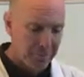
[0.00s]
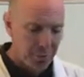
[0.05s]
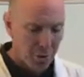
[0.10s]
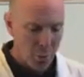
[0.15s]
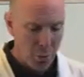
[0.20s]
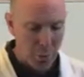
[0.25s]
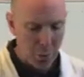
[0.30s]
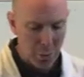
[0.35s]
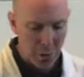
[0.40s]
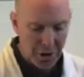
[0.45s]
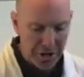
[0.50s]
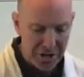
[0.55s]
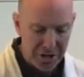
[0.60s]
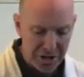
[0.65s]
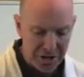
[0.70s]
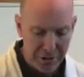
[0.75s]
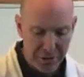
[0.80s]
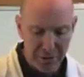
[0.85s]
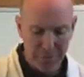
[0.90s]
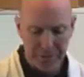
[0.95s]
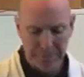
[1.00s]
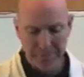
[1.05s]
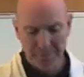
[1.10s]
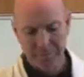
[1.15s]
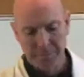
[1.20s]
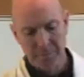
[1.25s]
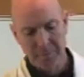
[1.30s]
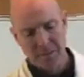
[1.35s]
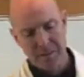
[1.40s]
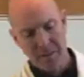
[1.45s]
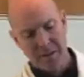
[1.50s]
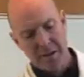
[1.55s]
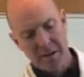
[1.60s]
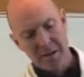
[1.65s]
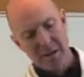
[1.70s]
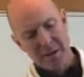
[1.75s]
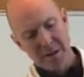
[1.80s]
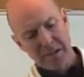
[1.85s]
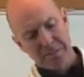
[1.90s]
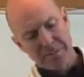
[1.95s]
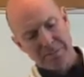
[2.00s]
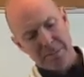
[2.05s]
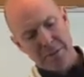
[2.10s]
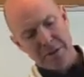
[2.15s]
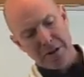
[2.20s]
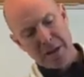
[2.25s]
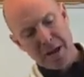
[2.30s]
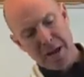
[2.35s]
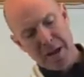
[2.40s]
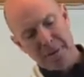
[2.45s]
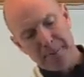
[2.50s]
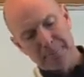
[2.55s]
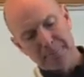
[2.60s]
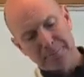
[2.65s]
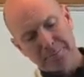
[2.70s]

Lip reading: What we're going to do is put in